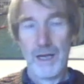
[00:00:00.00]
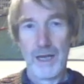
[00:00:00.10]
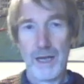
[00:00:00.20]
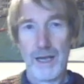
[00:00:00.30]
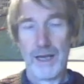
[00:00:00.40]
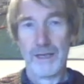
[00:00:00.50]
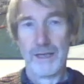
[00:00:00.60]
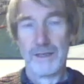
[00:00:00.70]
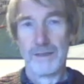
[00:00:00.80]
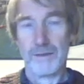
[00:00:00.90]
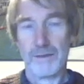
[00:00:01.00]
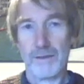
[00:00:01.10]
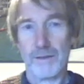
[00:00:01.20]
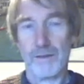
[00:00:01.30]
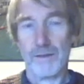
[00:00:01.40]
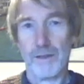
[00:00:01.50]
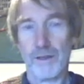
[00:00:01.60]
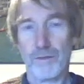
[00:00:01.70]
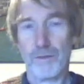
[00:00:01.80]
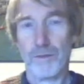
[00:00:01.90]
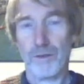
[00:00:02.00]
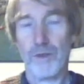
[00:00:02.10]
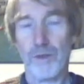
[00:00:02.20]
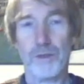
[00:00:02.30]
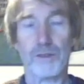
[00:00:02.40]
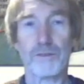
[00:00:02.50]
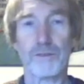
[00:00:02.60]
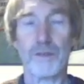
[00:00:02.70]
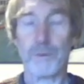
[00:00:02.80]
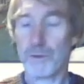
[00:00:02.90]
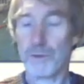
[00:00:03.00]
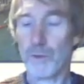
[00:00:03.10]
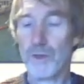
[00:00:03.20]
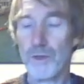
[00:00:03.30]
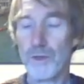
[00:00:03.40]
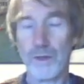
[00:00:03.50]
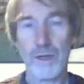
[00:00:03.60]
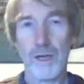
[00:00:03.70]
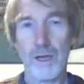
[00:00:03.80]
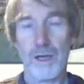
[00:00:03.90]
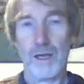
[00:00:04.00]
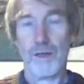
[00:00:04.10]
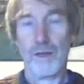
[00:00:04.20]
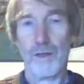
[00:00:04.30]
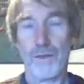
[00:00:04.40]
and the sort of logical follow-on question is